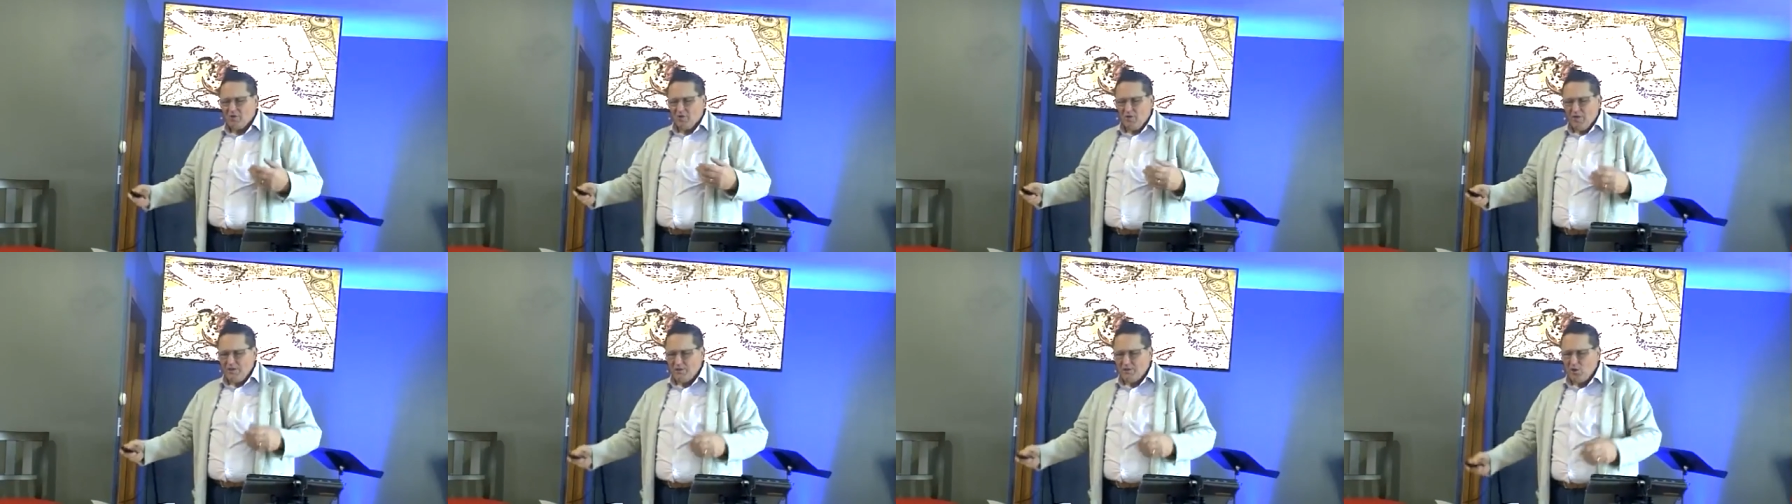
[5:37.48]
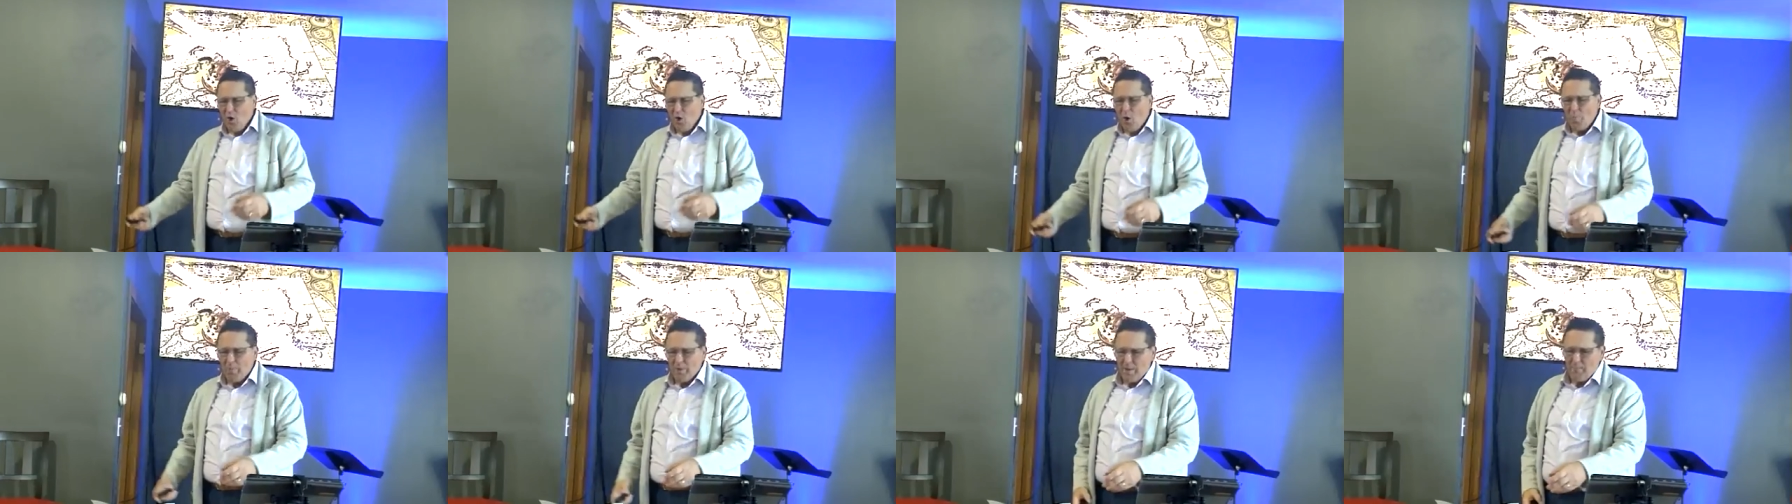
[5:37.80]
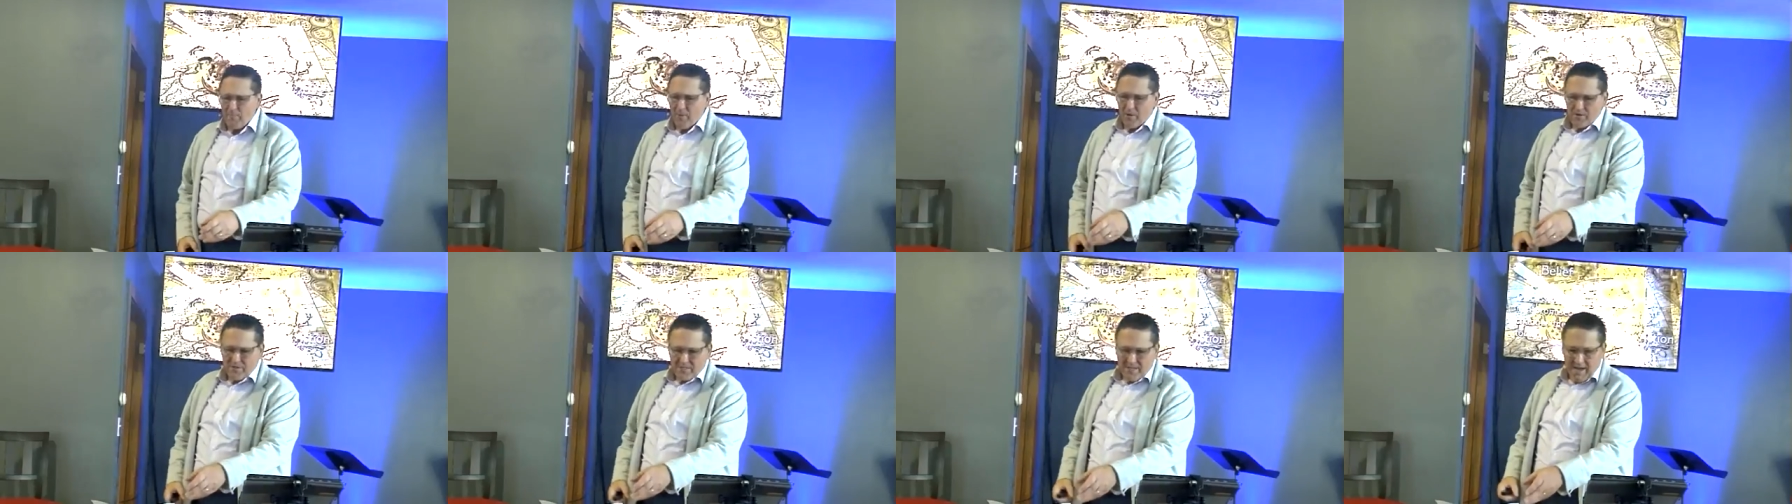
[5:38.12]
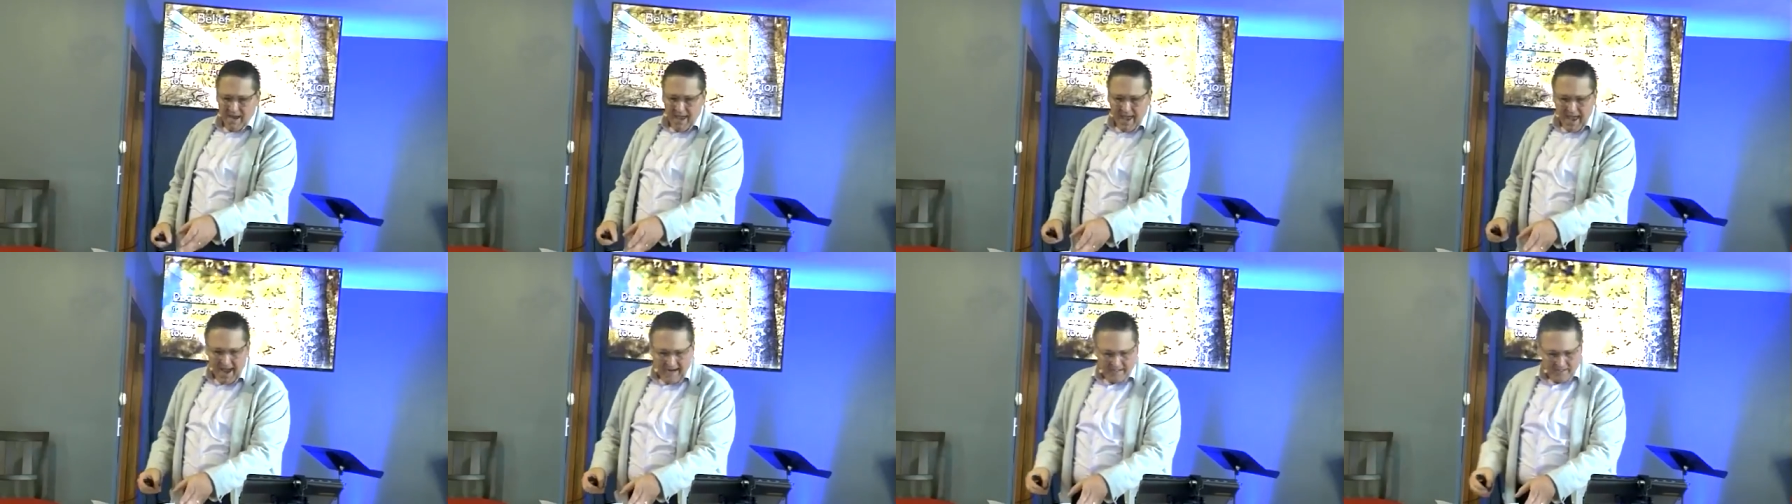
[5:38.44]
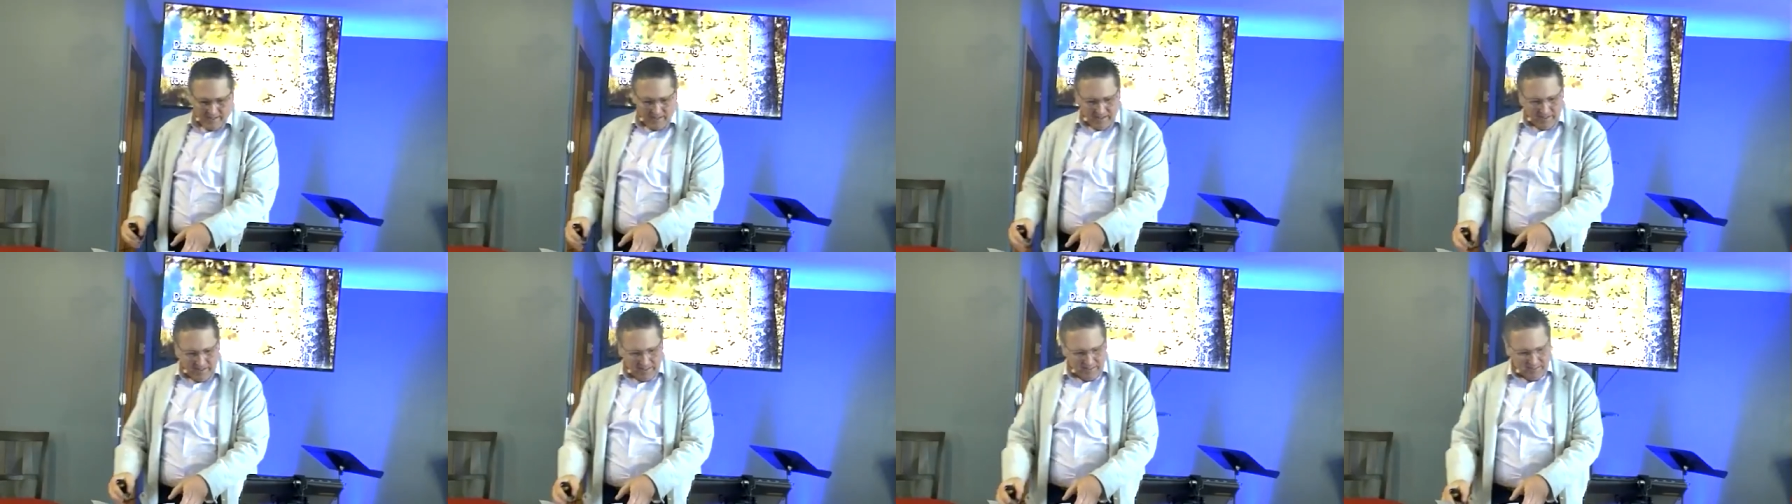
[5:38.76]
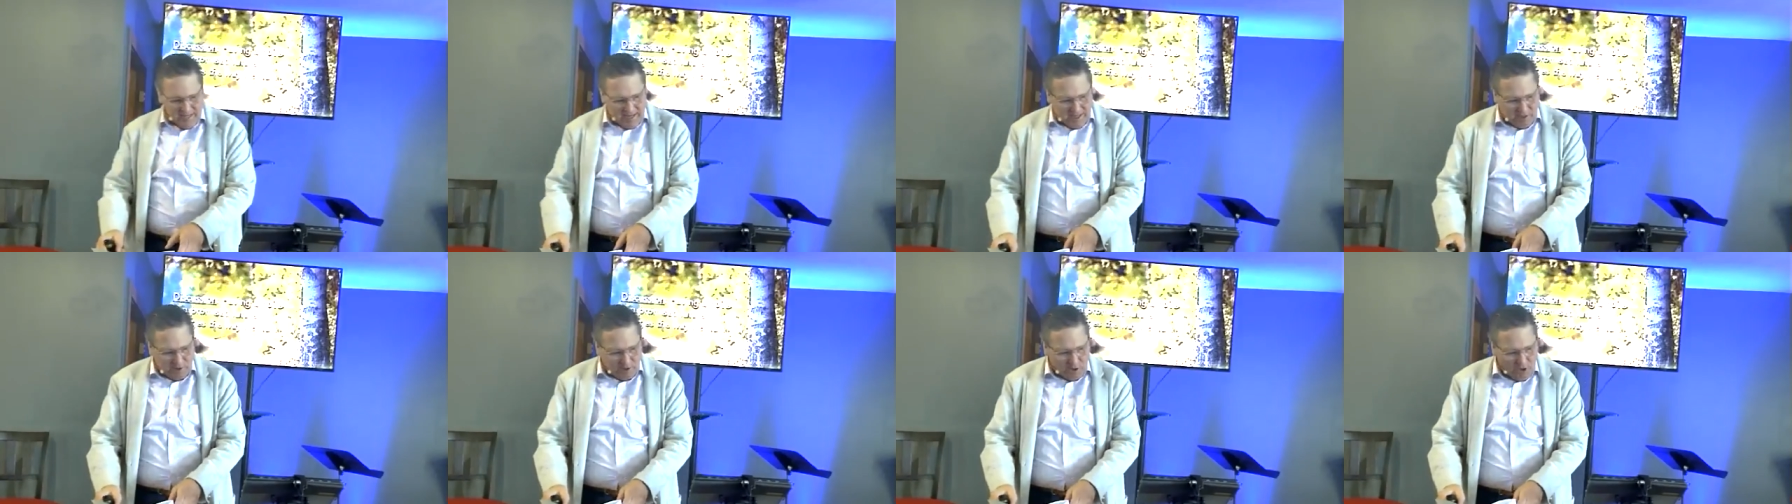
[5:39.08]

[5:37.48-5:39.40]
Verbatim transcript: So let's open up our text and let's take a